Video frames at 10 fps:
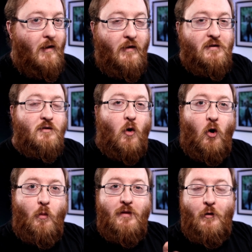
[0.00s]
and this is
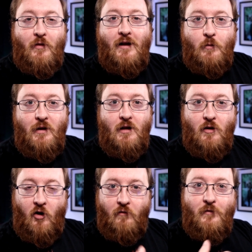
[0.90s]
all without that tweak
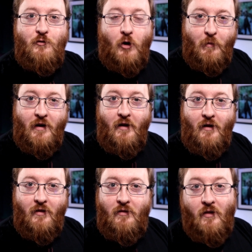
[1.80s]
of dropping
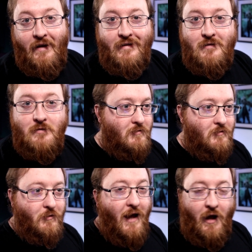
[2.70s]
the lines.
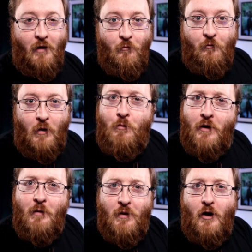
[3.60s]
So yeah, I'm
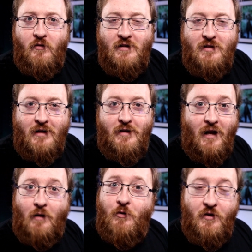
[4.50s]
pretty proud of this tactic.
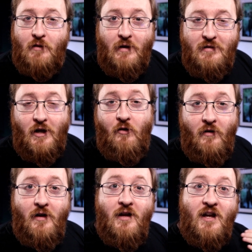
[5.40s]
I'm using it myself.
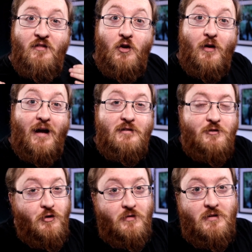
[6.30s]
If you guys
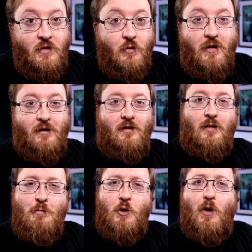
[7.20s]
choose to use it,
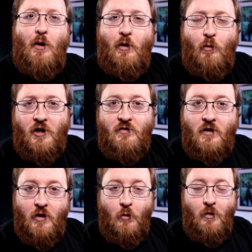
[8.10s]
let me know how it works for
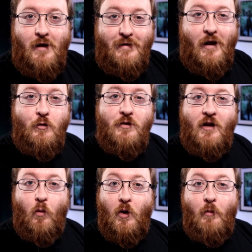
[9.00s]
you. A download
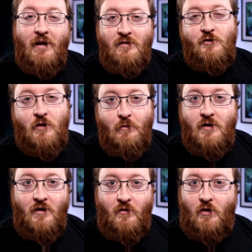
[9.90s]
link will be in the
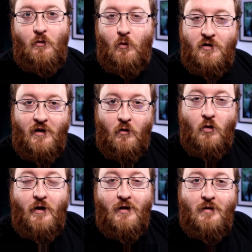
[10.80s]
description if you want to
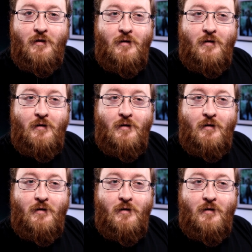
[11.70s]
download it.